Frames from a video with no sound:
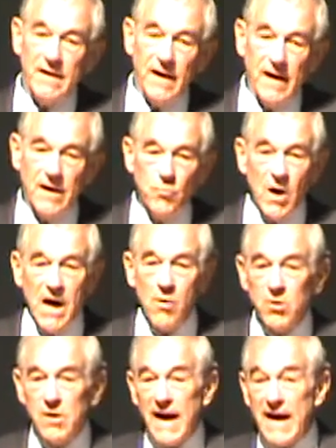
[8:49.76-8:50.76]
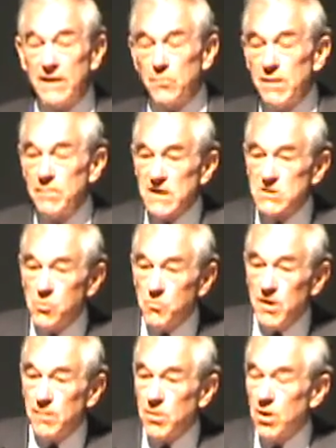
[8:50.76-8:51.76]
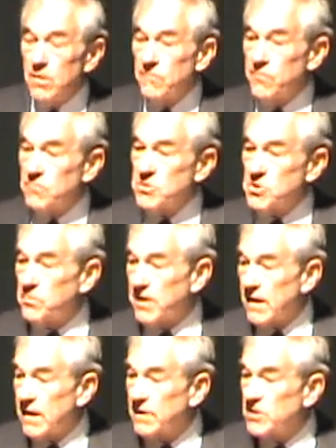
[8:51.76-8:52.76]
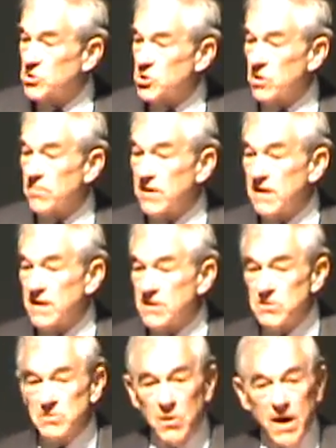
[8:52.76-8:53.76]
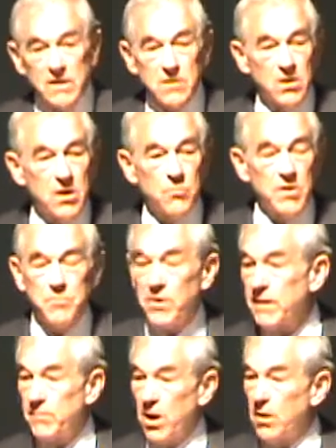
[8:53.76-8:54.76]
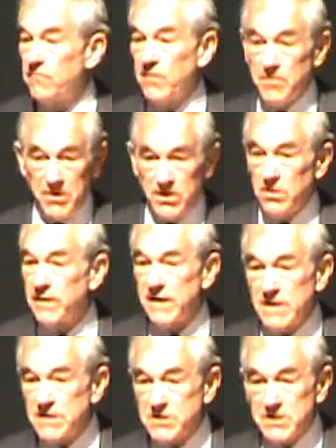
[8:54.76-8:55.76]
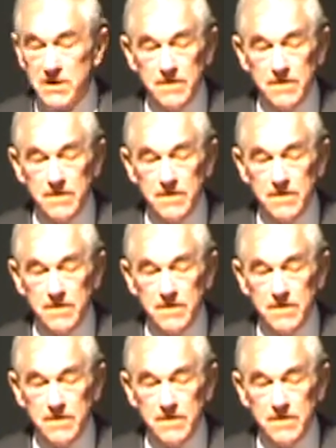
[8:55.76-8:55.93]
And while we're at it, we might as well bring them home from Japan and Germany, along with bringing them home from the Middle East.